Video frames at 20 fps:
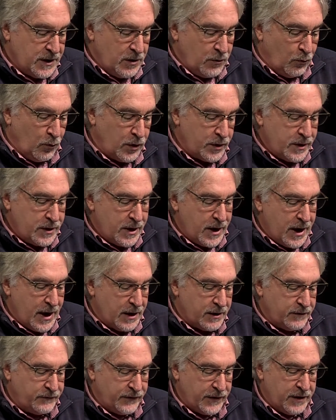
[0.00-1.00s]
1
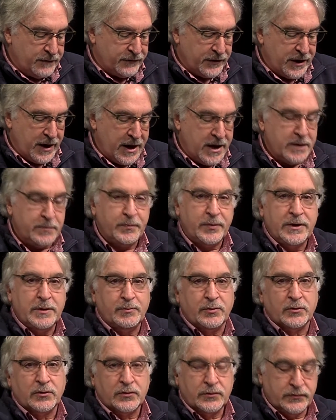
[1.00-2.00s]
out of every 8
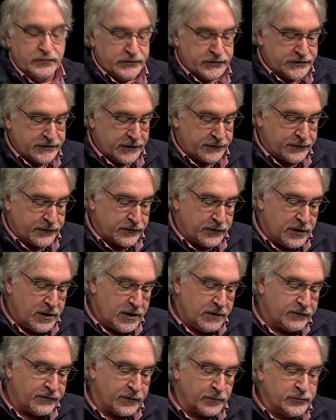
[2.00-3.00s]
people who suffer
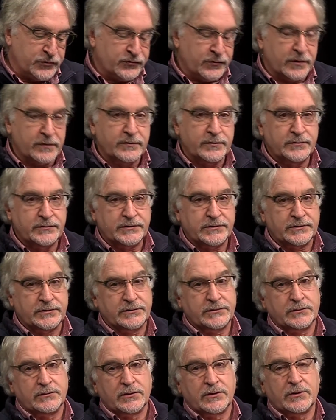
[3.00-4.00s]
from drug use
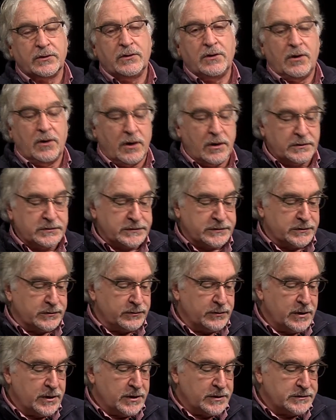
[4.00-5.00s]
disorder
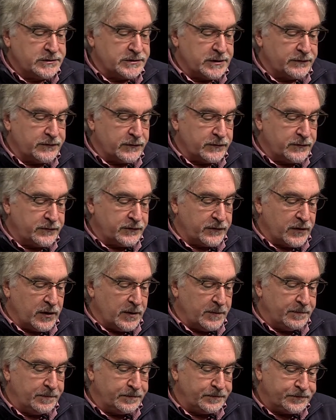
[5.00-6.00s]
also suffer
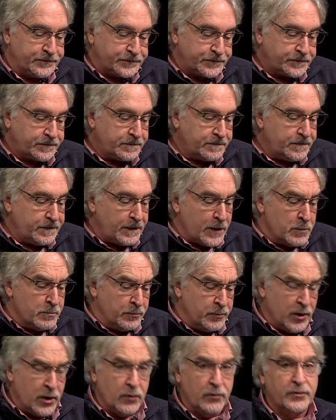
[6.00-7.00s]
from
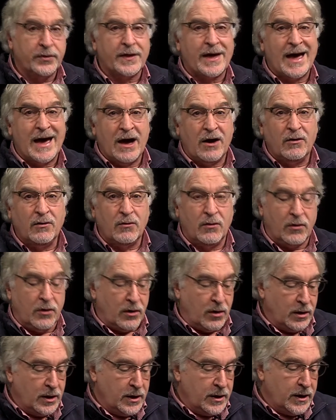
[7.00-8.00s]
both
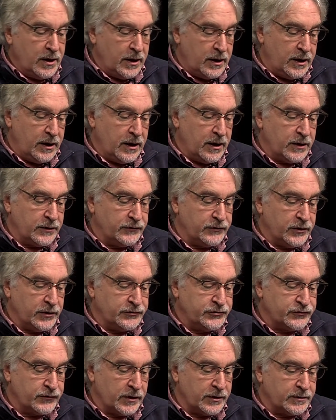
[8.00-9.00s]
alcohol and
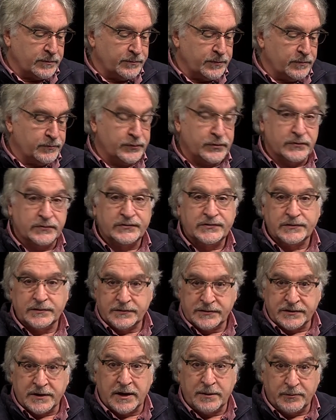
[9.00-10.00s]
drug abuse
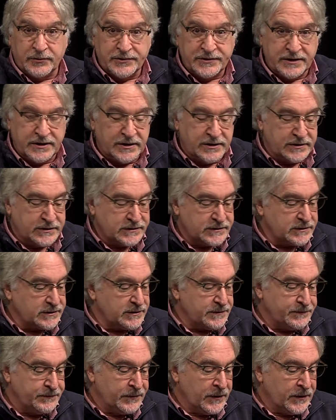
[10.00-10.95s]
simultaneously.